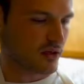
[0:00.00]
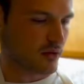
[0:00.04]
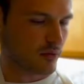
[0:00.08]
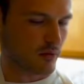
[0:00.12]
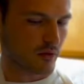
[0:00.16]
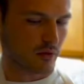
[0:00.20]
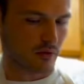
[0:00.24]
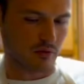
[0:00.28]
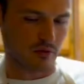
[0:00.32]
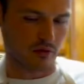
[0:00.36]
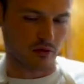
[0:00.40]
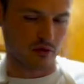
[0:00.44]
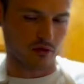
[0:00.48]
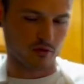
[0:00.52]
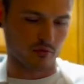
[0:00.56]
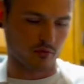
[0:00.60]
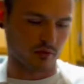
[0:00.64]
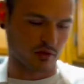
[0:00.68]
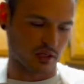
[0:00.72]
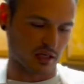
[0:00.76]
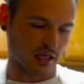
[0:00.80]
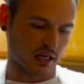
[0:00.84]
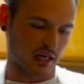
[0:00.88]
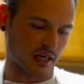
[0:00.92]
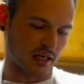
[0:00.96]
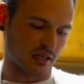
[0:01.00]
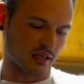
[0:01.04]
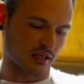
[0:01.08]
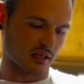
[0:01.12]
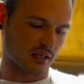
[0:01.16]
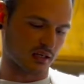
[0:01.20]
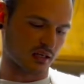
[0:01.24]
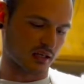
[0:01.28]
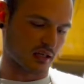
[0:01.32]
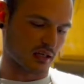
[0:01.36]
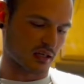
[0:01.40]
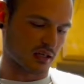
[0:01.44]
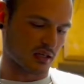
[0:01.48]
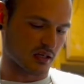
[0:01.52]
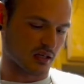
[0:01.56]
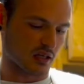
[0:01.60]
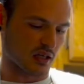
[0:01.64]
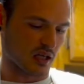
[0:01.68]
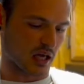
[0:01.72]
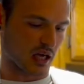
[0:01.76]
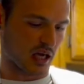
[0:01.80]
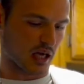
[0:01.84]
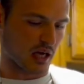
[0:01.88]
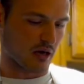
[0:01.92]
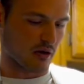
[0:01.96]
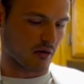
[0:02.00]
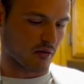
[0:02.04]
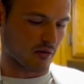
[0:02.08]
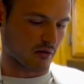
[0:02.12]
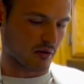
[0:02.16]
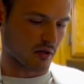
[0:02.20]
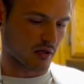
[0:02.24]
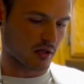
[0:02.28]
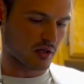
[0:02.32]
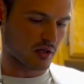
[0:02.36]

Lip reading: we're going to be adding in our